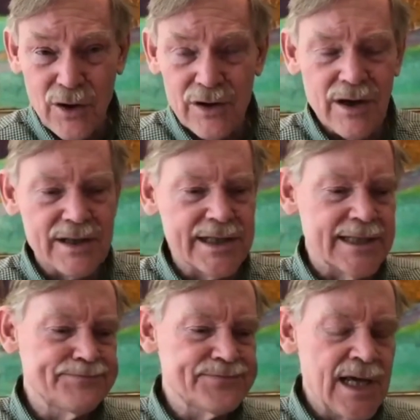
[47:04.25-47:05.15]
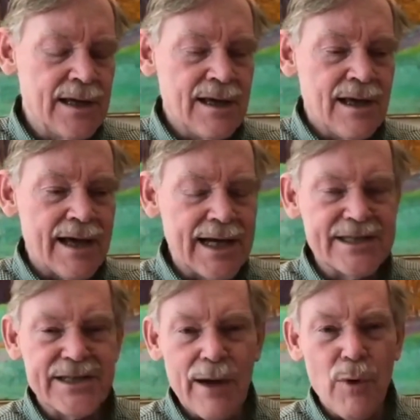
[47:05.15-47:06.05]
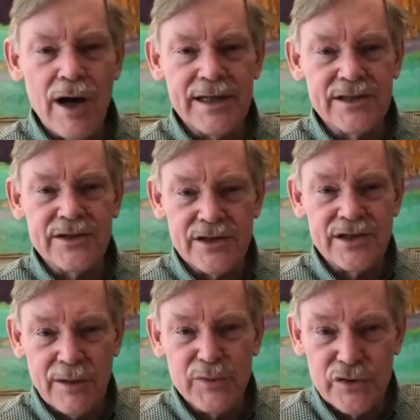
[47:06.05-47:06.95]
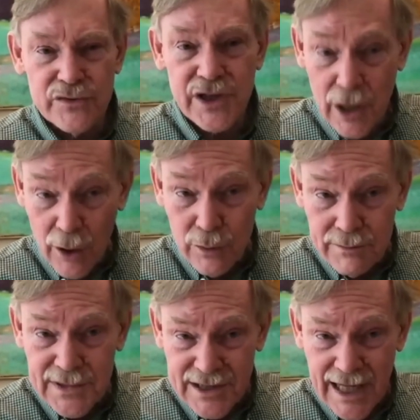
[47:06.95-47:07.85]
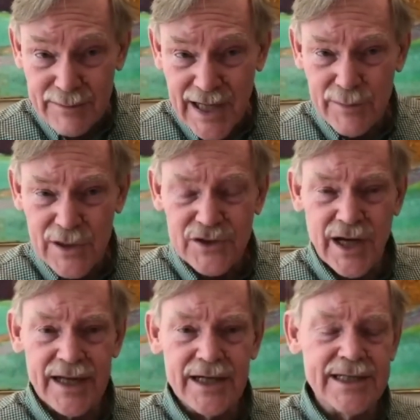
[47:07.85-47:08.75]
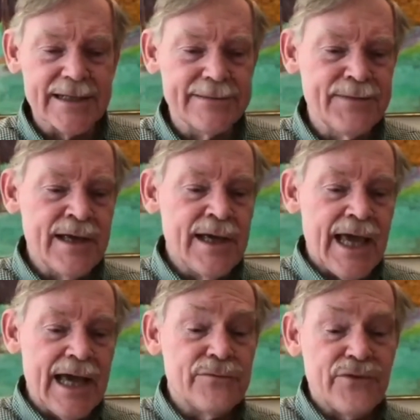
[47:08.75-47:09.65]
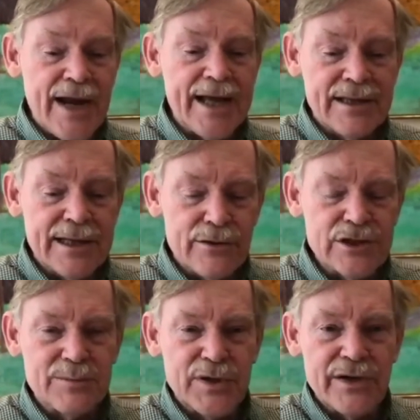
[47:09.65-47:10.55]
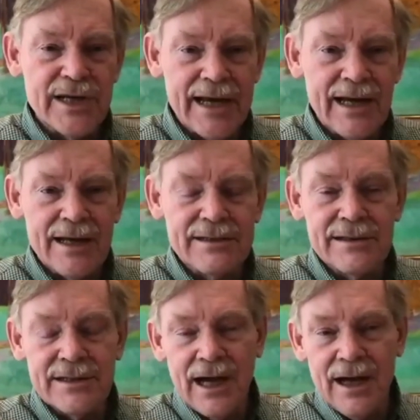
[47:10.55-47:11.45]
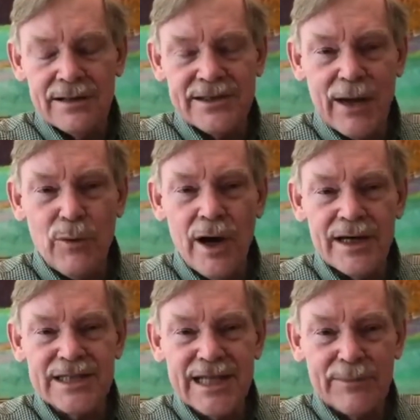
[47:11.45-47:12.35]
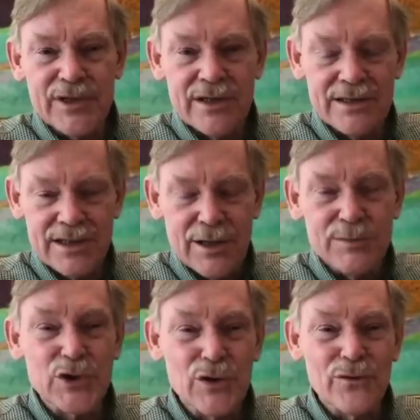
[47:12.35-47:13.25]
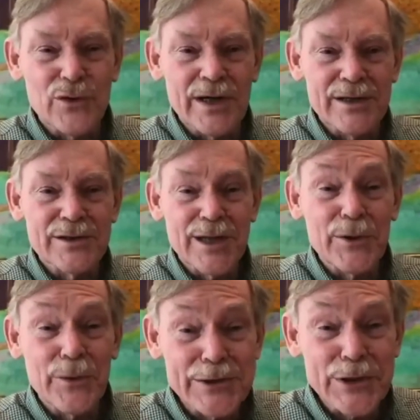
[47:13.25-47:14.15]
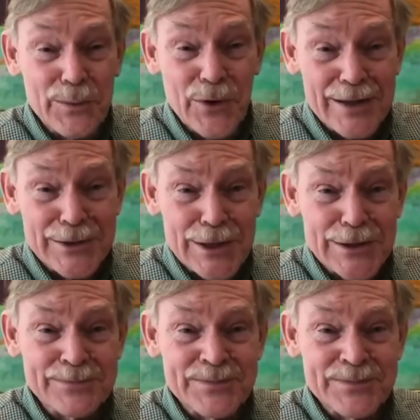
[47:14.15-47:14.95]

Kong did. I got Taiwan into the WTO the same time that China did. And frankly, there was a period I got Taiwan accepted as an observer in the WHO process.